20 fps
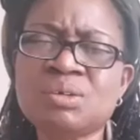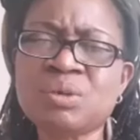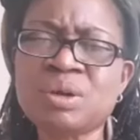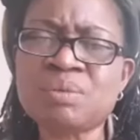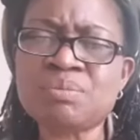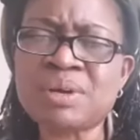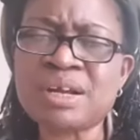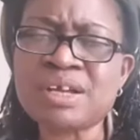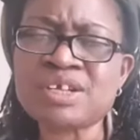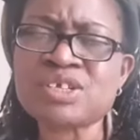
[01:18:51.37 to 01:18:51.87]

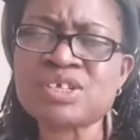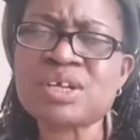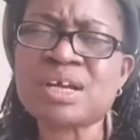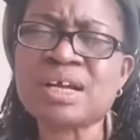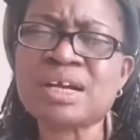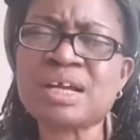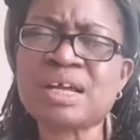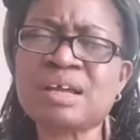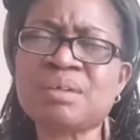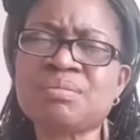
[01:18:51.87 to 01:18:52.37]
We bless your
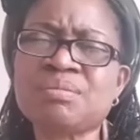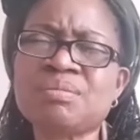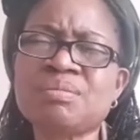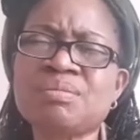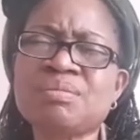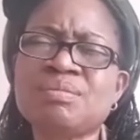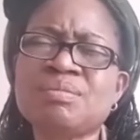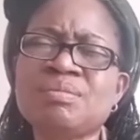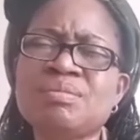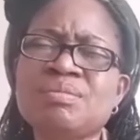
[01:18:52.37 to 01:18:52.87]
name.
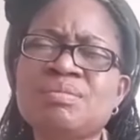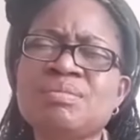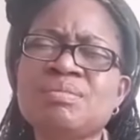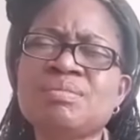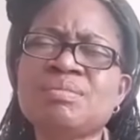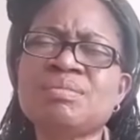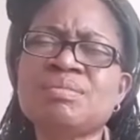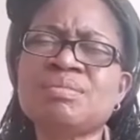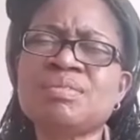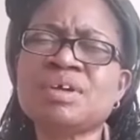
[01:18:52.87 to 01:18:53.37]

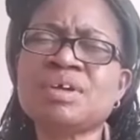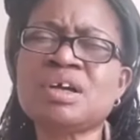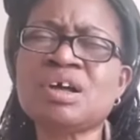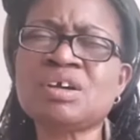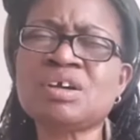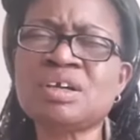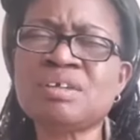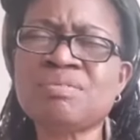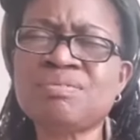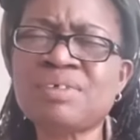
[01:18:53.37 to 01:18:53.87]

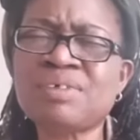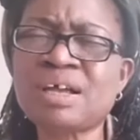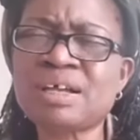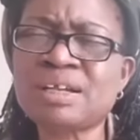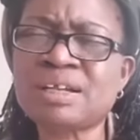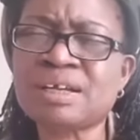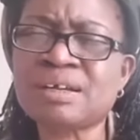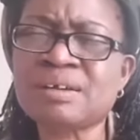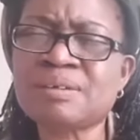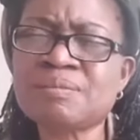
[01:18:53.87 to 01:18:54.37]
God the
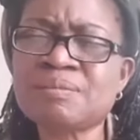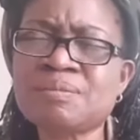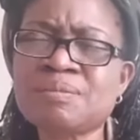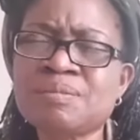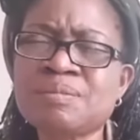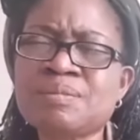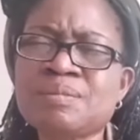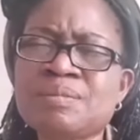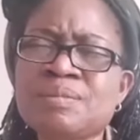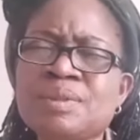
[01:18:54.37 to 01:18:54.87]
Father,
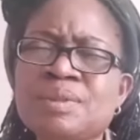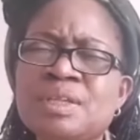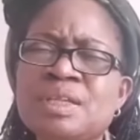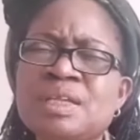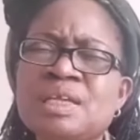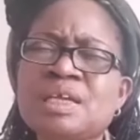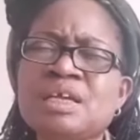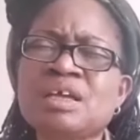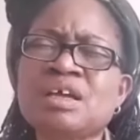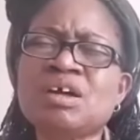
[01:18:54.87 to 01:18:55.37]

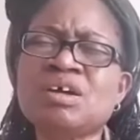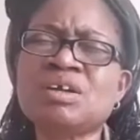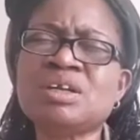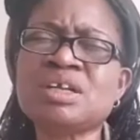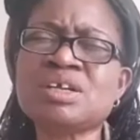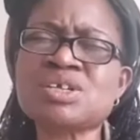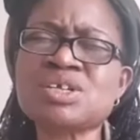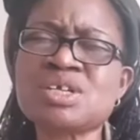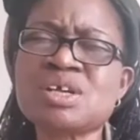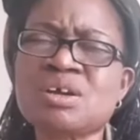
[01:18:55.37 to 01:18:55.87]
God
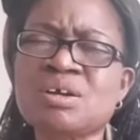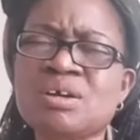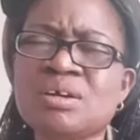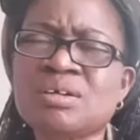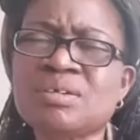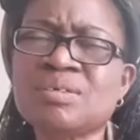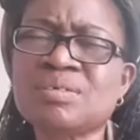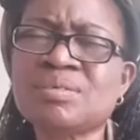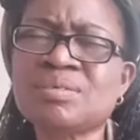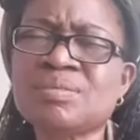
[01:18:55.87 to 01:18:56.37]
the Son,
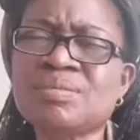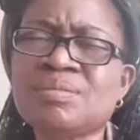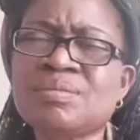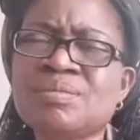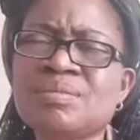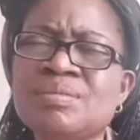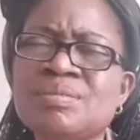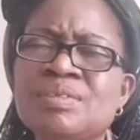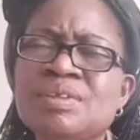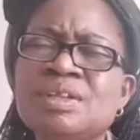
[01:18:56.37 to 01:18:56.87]

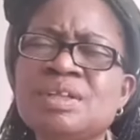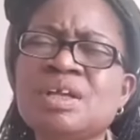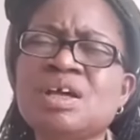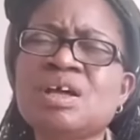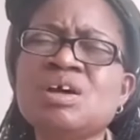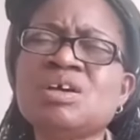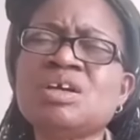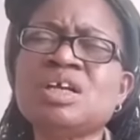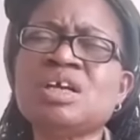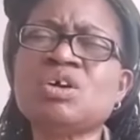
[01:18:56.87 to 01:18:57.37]

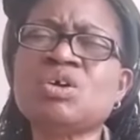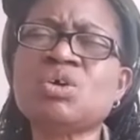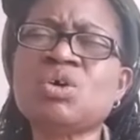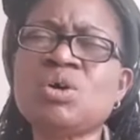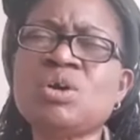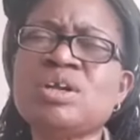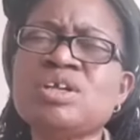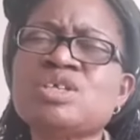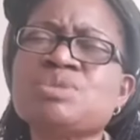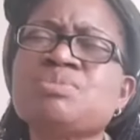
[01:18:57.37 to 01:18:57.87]
God the
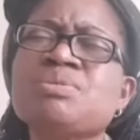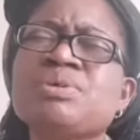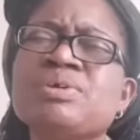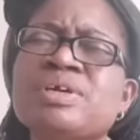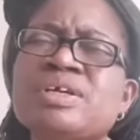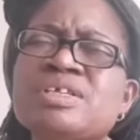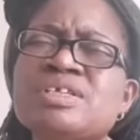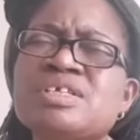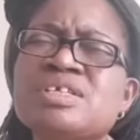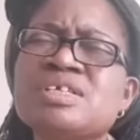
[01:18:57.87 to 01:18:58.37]
Holy
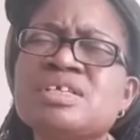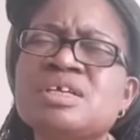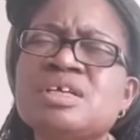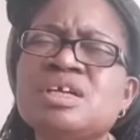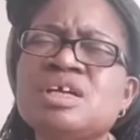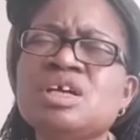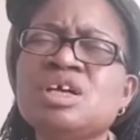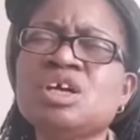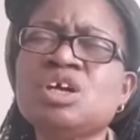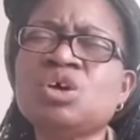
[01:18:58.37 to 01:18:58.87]
Spirit,
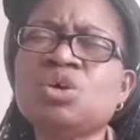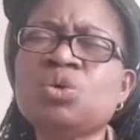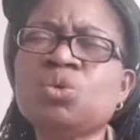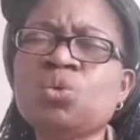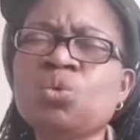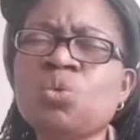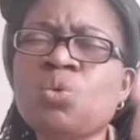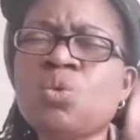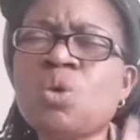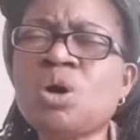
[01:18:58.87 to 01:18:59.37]

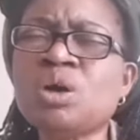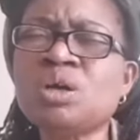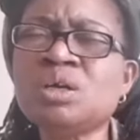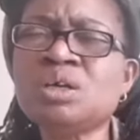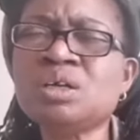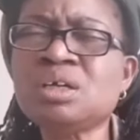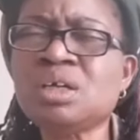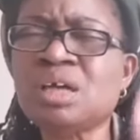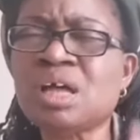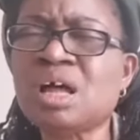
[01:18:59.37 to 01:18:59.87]

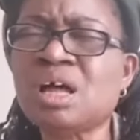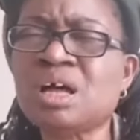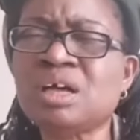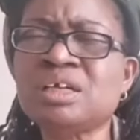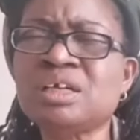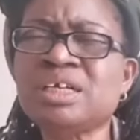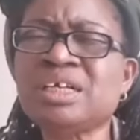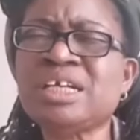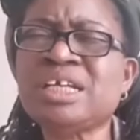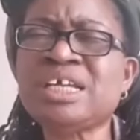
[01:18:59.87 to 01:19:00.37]
one God,
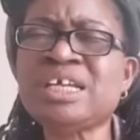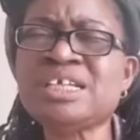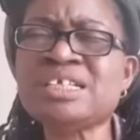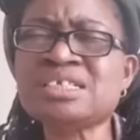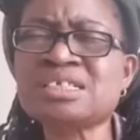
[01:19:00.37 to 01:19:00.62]
the